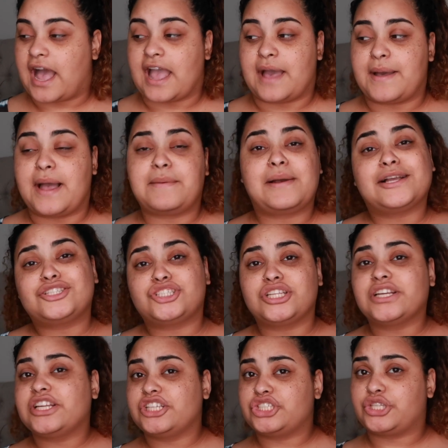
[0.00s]
I am
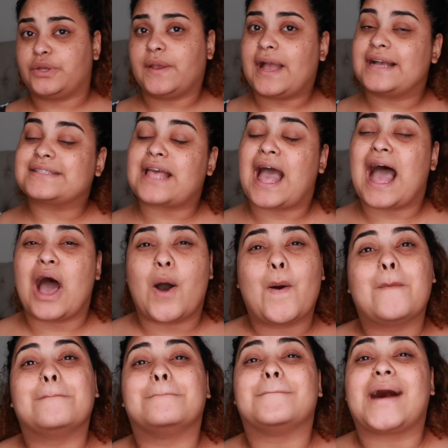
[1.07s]
actually going to show you guys
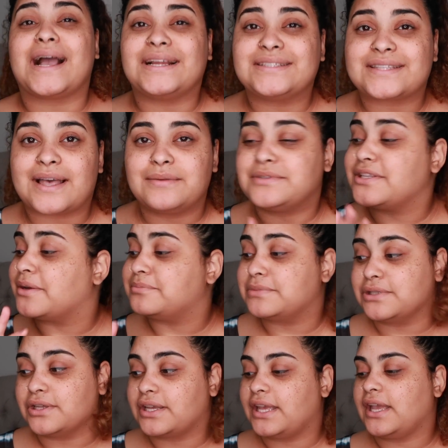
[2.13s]
how mine ended up
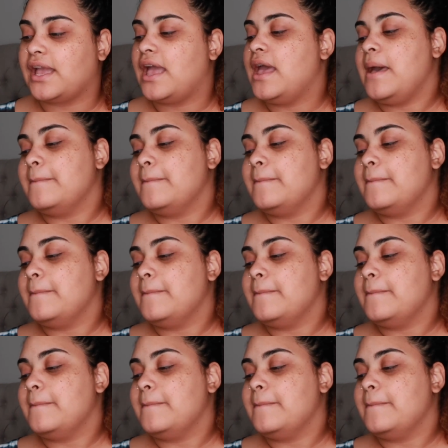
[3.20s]
looking